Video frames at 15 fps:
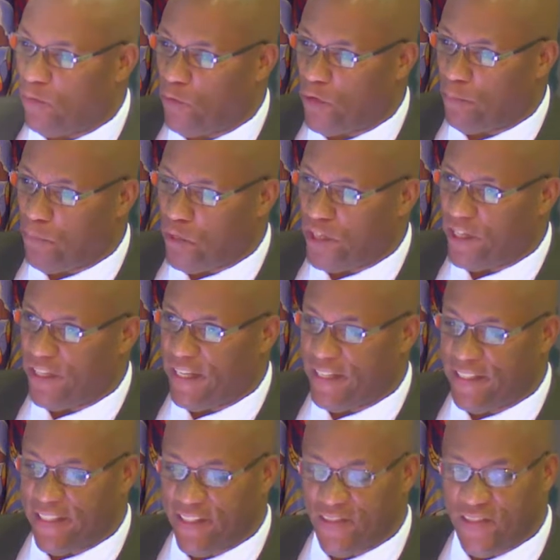wrote a book in
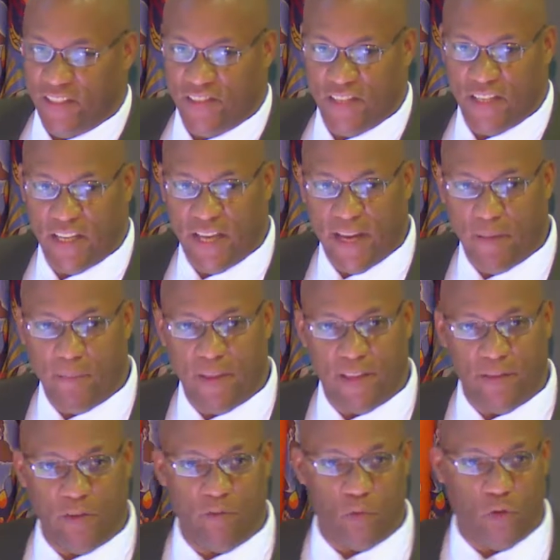1969 by the
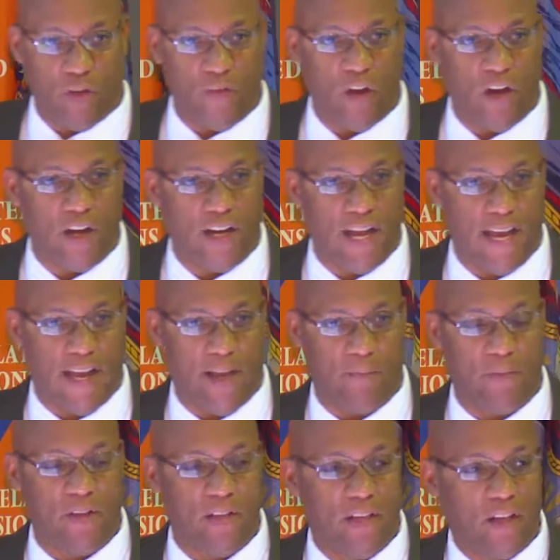name of Rudolf Arnheim
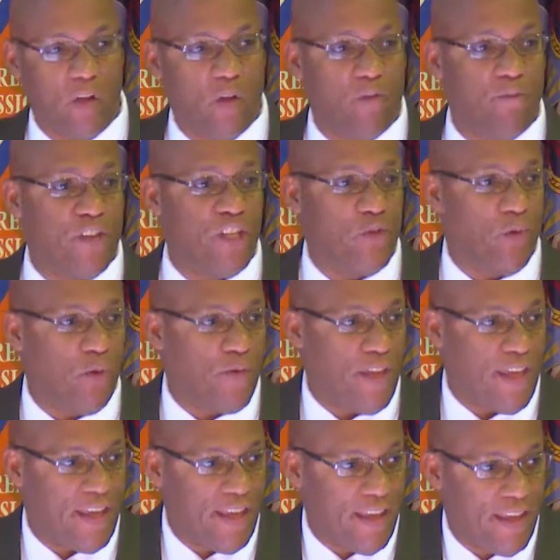called Visual
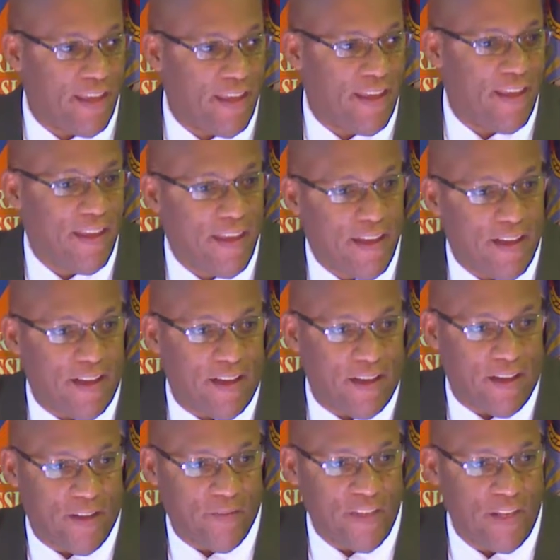Thinking.
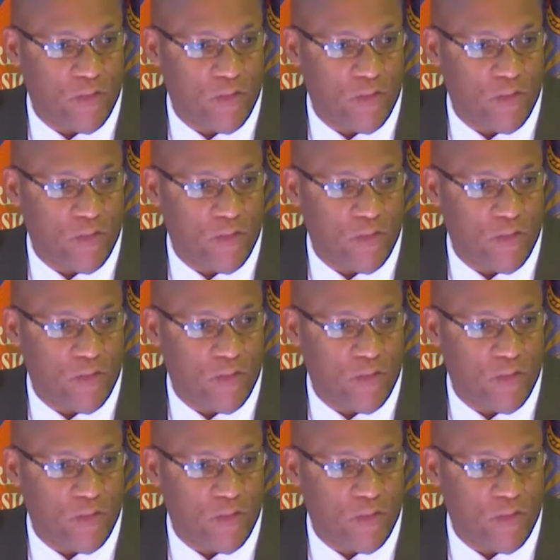He's